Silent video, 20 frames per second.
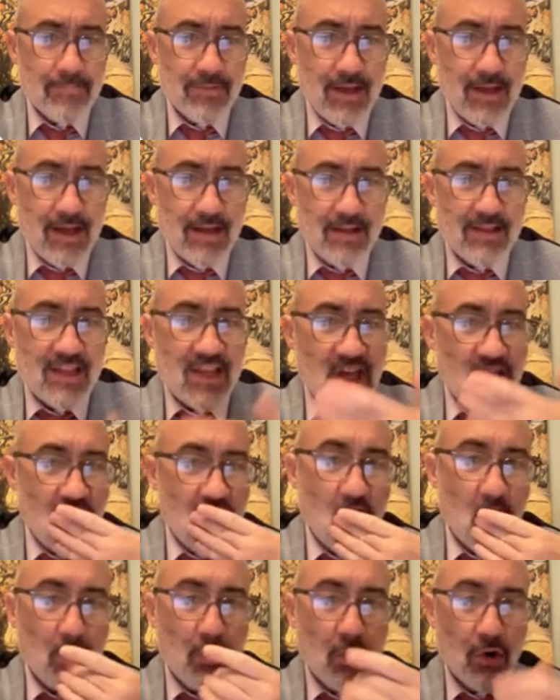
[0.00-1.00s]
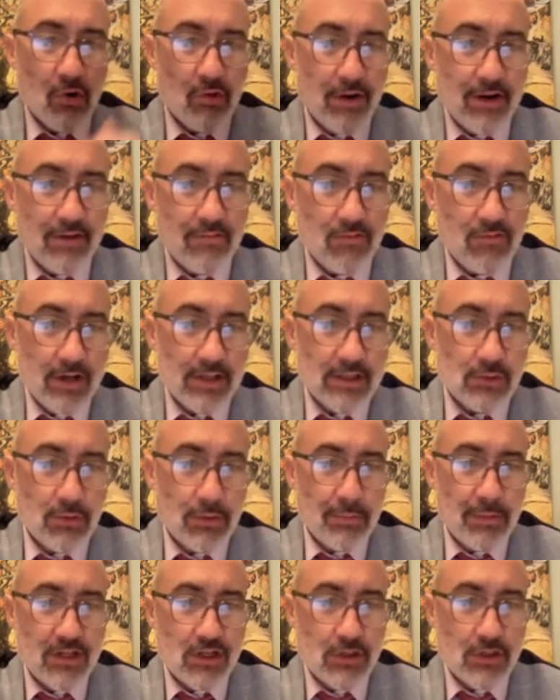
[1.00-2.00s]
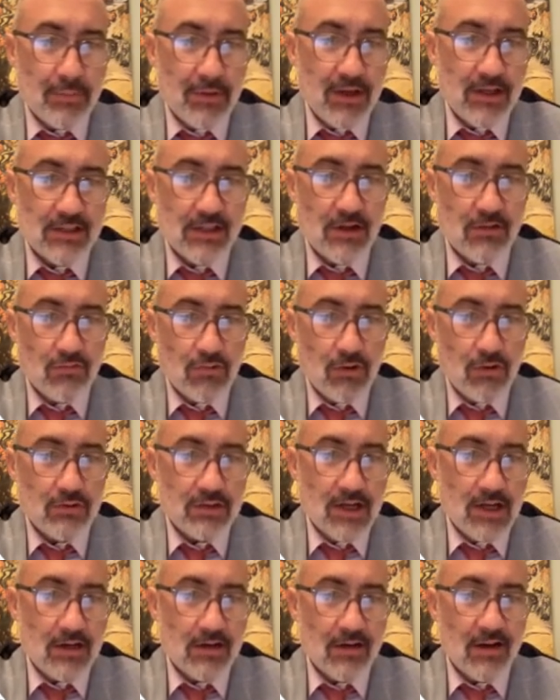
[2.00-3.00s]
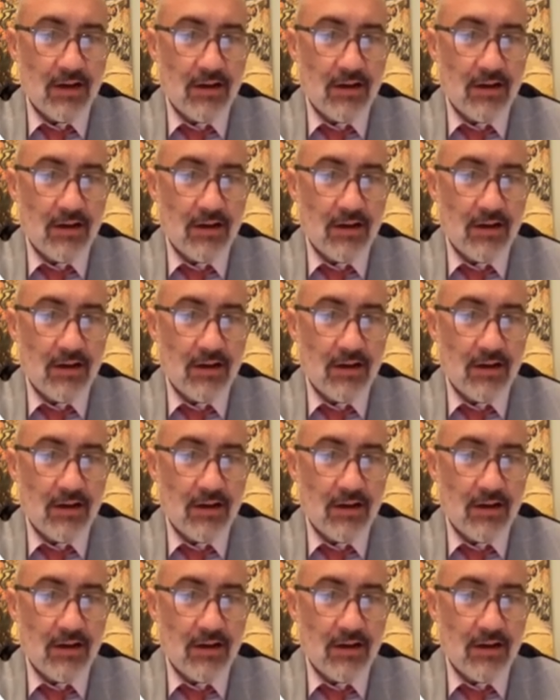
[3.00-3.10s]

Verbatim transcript: Then the Puerto Rican rice with pigeon peas, the arroz con